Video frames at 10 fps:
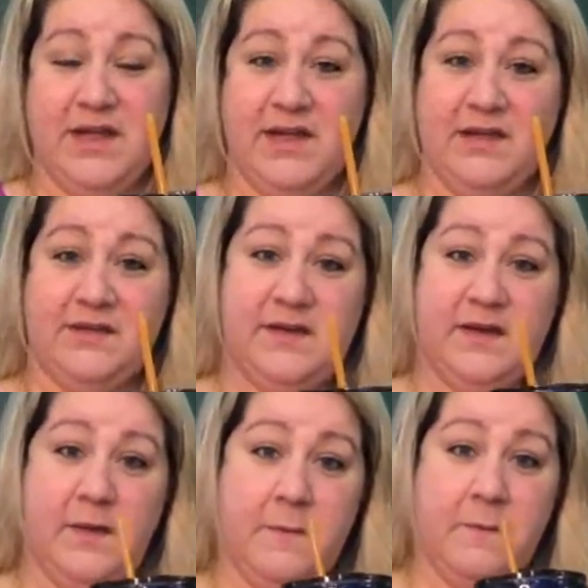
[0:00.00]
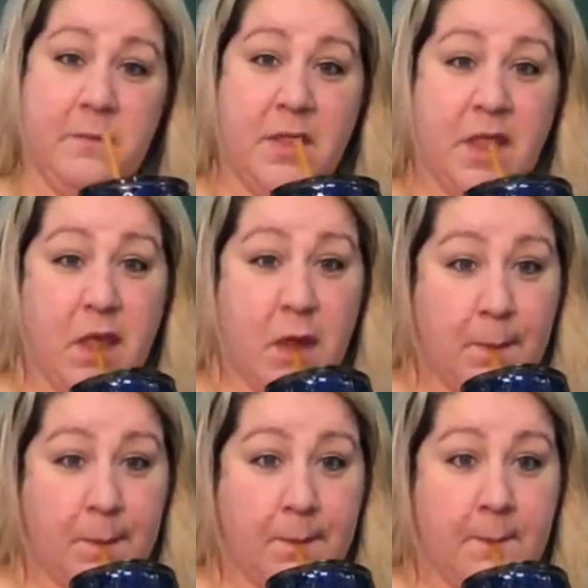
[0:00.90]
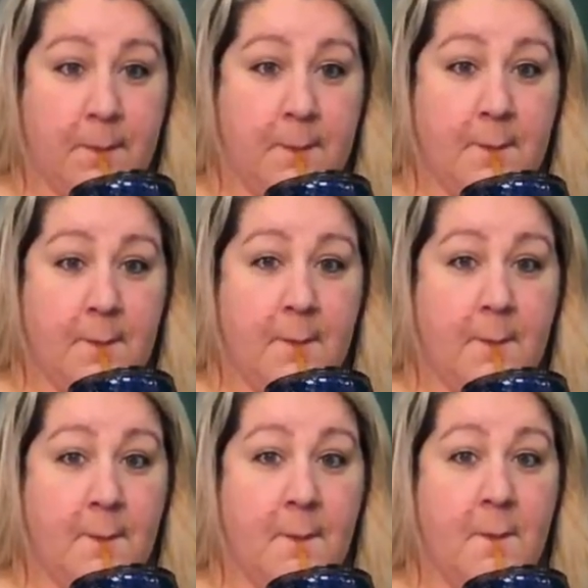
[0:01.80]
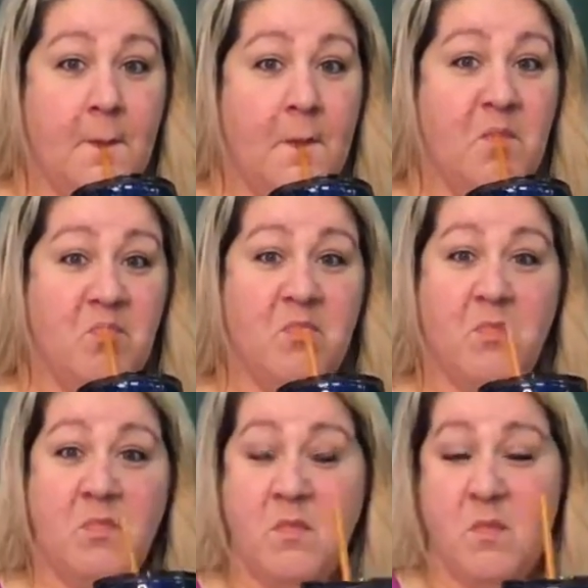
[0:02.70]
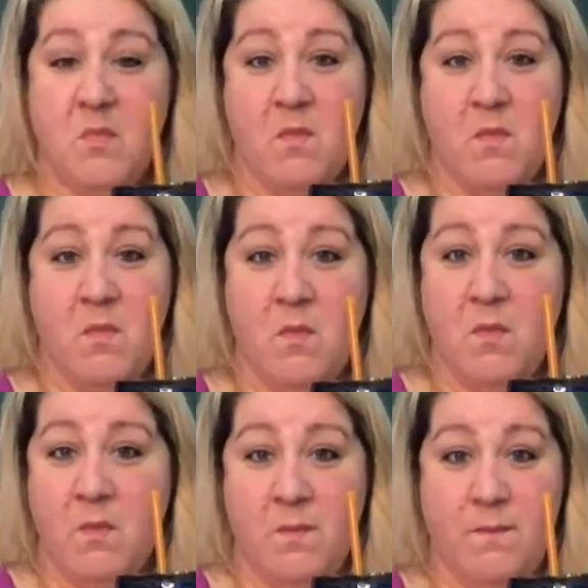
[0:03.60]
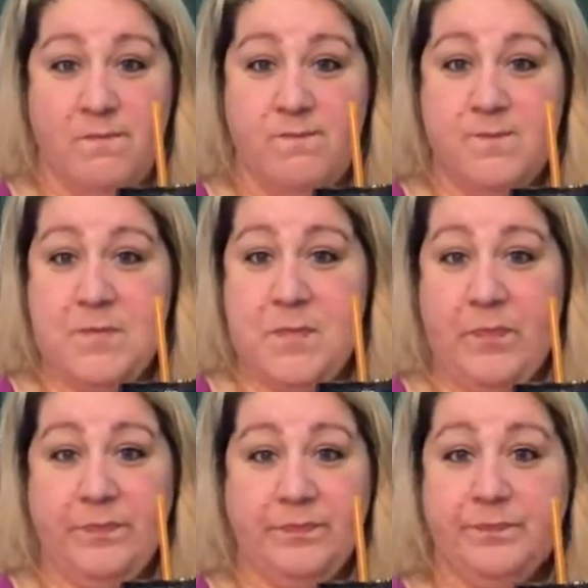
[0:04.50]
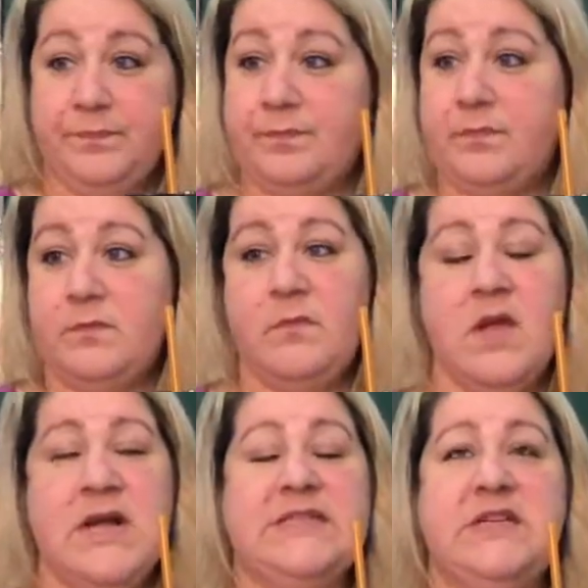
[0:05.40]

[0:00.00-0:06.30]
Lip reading: This person isn't speaking.